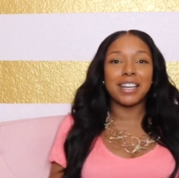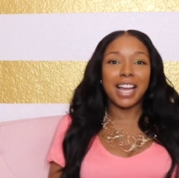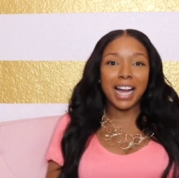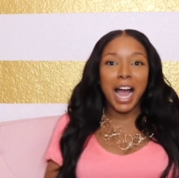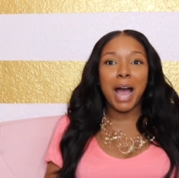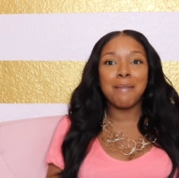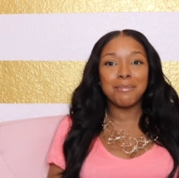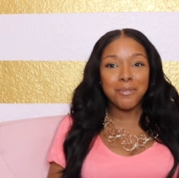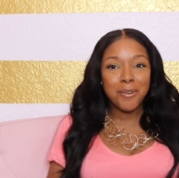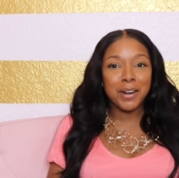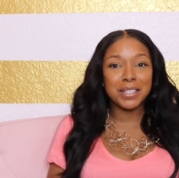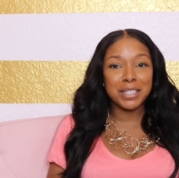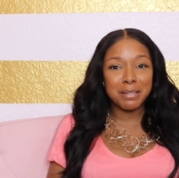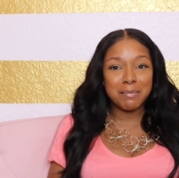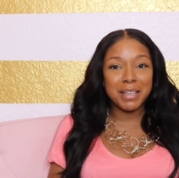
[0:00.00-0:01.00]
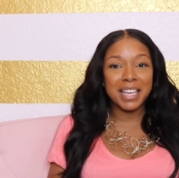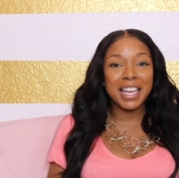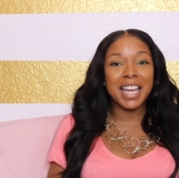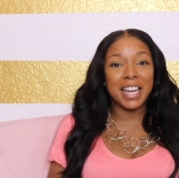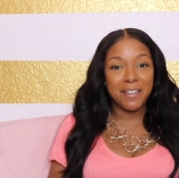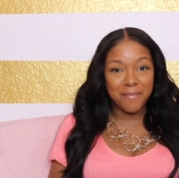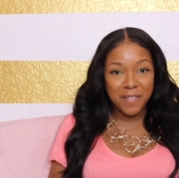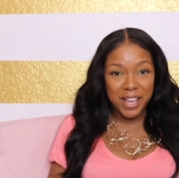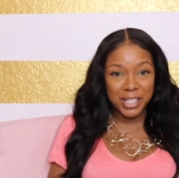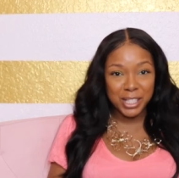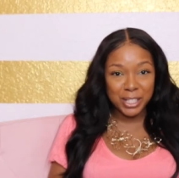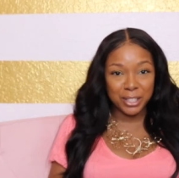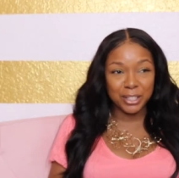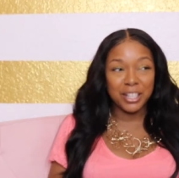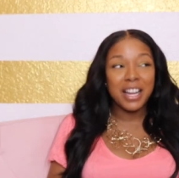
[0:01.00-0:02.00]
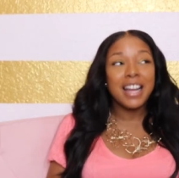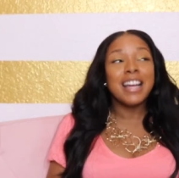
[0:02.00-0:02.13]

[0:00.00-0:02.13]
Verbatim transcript: Like, I'm going to be an investor.